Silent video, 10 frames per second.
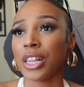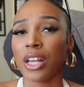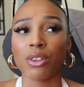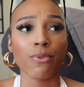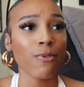and
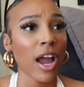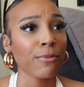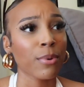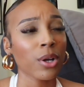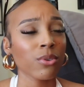then
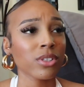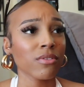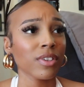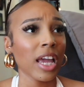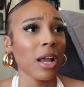five bottles
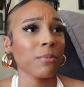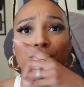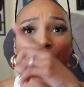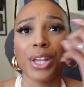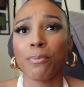of like
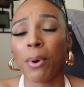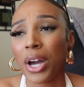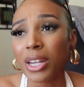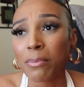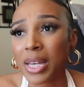freaking
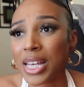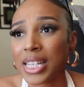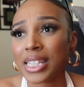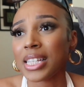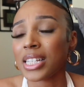body
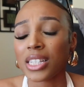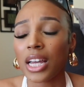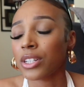mist and this